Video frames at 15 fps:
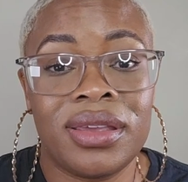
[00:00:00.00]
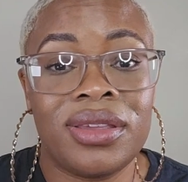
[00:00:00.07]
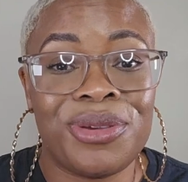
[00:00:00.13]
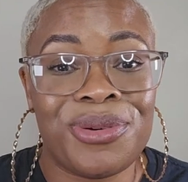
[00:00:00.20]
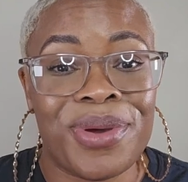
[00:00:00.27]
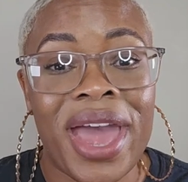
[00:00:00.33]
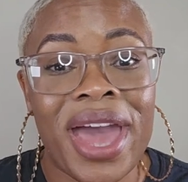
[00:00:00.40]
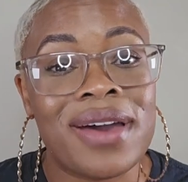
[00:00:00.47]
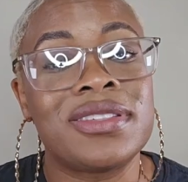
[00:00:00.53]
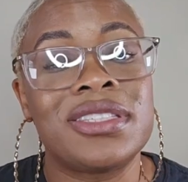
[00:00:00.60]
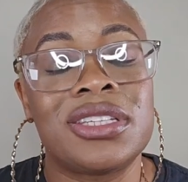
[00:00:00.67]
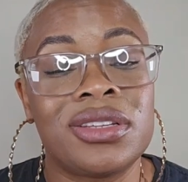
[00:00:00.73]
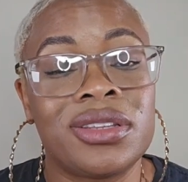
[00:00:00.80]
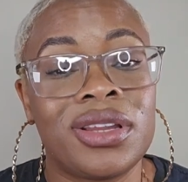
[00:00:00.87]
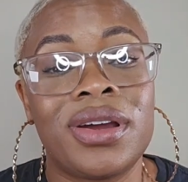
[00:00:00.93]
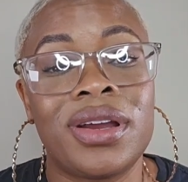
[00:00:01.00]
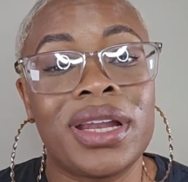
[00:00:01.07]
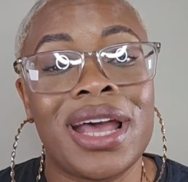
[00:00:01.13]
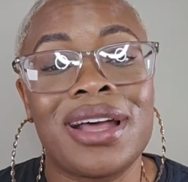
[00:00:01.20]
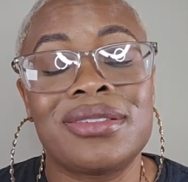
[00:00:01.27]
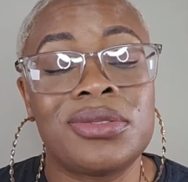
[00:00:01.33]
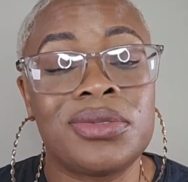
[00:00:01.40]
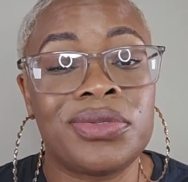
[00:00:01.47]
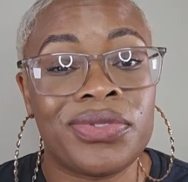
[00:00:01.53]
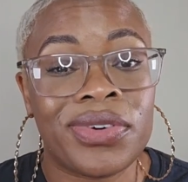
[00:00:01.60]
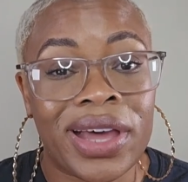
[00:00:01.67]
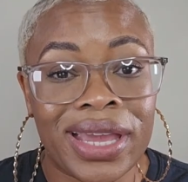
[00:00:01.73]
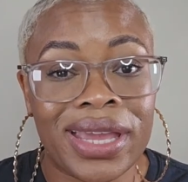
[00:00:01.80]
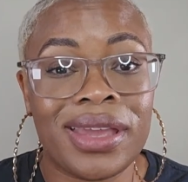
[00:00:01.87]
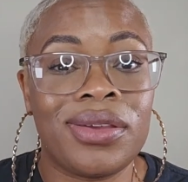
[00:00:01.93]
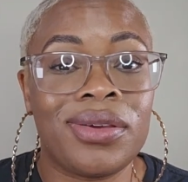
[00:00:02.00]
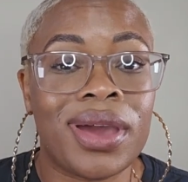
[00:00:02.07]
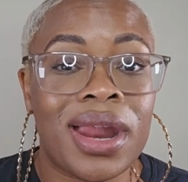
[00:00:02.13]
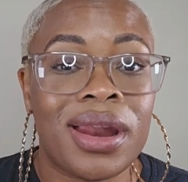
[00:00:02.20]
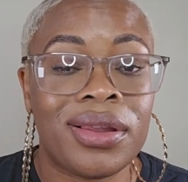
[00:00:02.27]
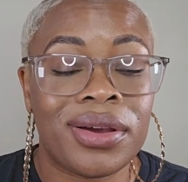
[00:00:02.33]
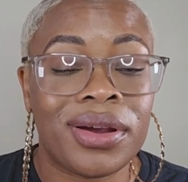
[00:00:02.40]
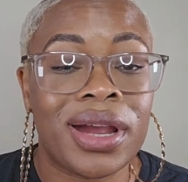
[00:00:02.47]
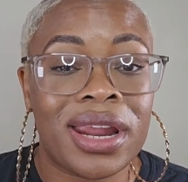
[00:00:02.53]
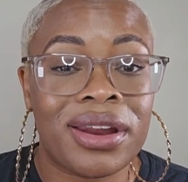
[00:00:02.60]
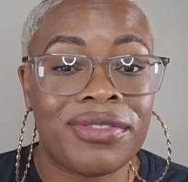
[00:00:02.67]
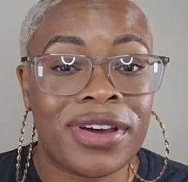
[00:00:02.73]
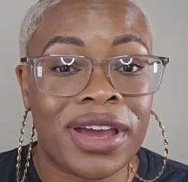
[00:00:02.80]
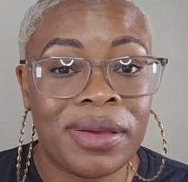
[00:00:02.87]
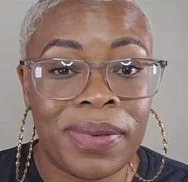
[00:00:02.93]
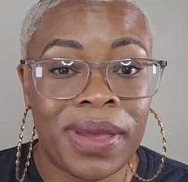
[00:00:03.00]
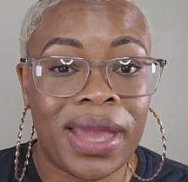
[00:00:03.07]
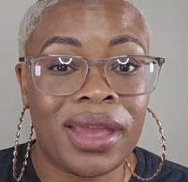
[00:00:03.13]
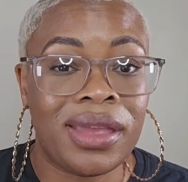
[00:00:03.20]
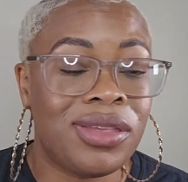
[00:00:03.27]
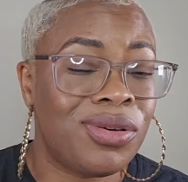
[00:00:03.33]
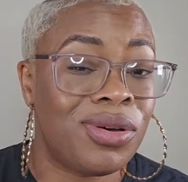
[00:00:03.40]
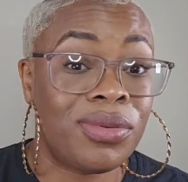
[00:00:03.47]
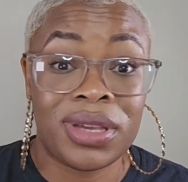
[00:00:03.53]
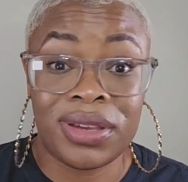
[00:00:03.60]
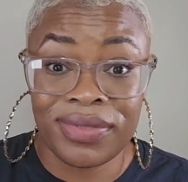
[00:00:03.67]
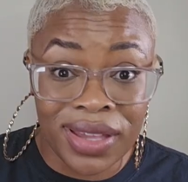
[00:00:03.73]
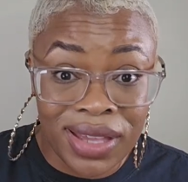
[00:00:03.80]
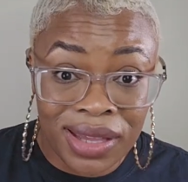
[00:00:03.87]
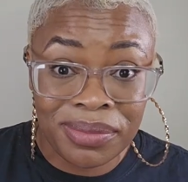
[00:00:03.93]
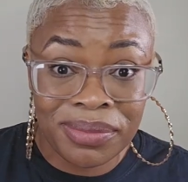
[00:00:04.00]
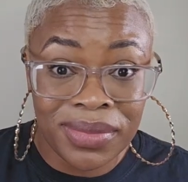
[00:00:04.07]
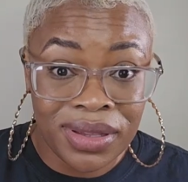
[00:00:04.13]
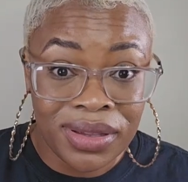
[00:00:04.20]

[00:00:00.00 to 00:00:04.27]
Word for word: You have to learn how to fight. You got to learn how to fight back. You don't give up?